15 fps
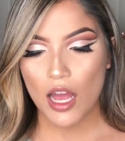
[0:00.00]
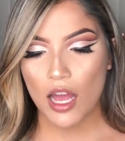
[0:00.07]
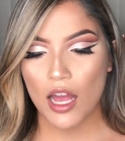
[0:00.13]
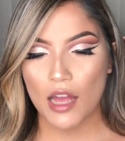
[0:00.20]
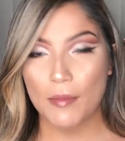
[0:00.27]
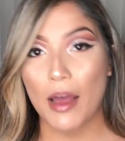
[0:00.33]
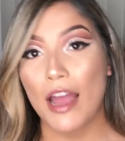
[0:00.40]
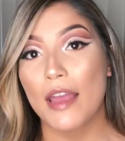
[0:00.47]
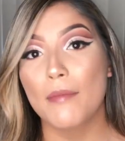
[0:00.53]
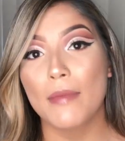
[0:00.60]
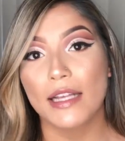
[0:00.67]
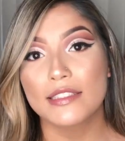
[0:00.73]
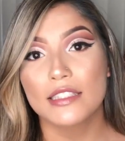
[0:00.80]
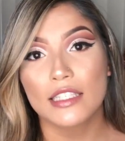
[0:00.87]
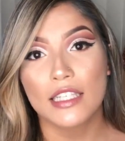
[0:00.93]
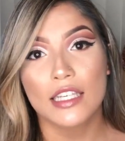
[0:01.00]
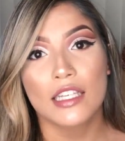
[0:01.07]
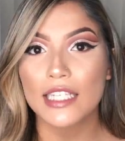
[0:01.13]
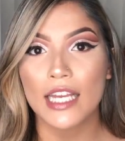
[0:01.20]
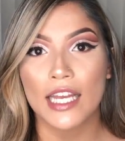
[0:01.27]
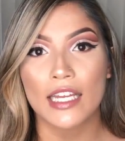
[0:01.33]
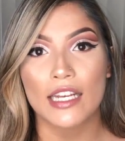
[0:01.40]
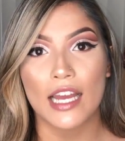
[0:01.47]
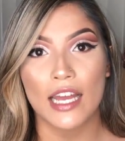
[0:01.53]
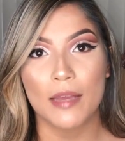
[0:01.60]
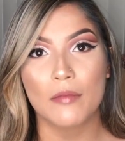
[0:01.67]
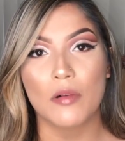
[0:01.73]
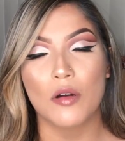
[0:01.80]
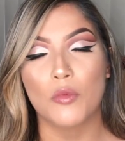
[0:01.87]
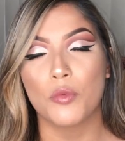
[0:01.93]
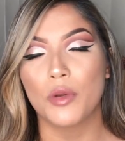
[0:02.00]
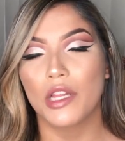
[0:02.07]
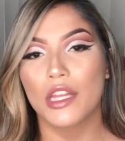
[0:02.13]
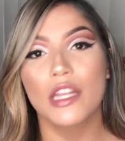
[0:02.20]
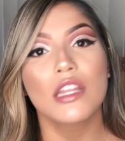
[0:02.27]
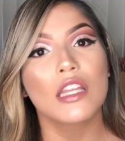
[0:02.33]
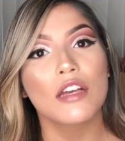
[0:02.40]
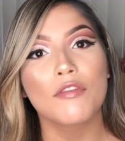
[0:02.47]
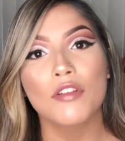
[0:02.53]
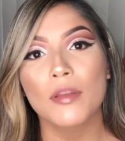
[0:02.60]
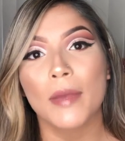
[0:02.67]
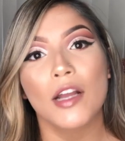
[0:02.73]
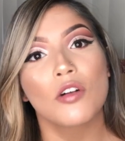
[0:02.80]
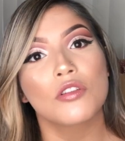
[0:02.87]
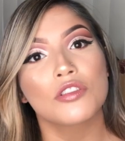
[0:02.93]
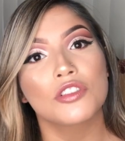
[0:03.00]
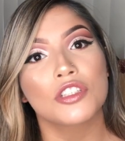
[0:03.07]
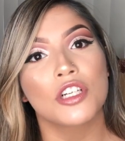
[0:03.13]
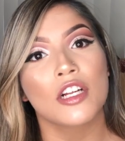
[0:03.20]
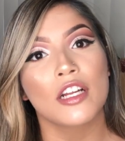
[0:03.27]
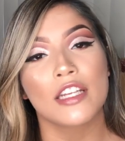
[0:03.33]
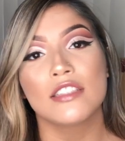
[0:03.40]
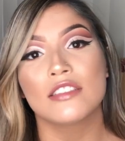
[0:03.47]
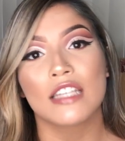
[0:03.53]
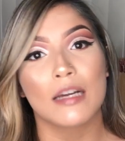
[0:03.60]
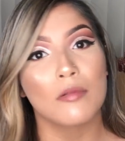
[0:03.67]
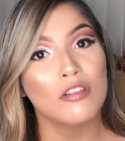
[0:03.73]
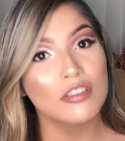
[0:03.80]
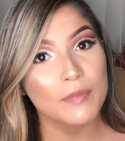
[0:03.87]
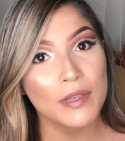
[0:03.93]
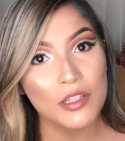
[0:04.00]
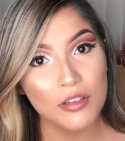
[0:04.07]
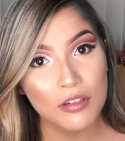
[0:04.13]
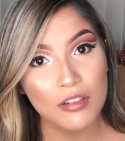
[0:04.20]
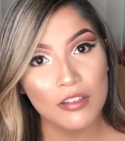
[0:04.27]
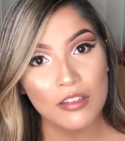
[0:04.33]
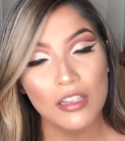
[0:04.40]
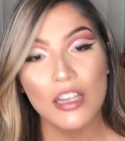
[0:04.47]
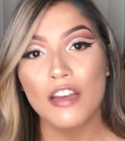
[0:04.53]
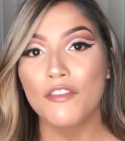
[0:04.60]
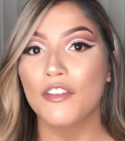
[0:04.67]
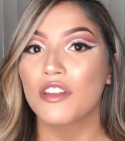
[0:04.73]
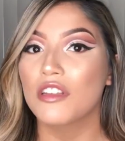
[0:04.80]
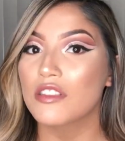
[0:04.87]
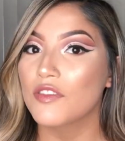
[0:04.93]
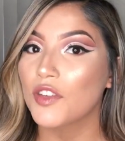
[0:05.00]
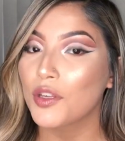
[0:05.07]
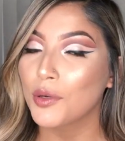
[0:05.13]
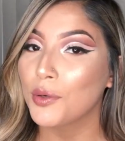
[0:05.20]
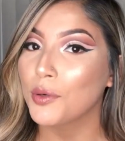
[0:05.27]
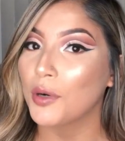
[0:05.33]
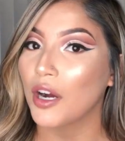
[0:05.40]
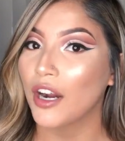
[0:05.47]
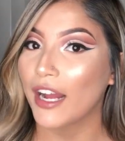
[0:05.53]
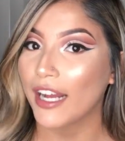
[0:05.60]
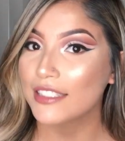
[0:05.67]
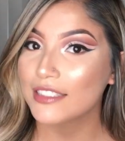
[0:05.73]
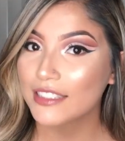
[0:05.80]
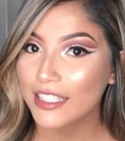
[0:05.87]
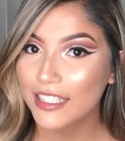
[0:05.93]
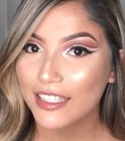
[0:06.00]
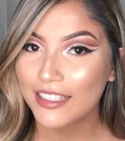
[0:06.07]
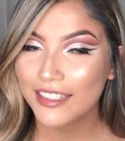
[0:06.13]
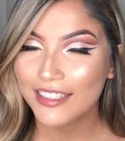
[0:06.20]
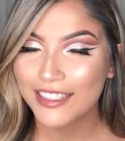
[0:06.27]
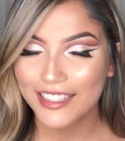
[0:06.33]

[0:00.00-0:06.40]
I am Mexican and I am really in love with my culture. Y si hablo español, for those of you who are asking.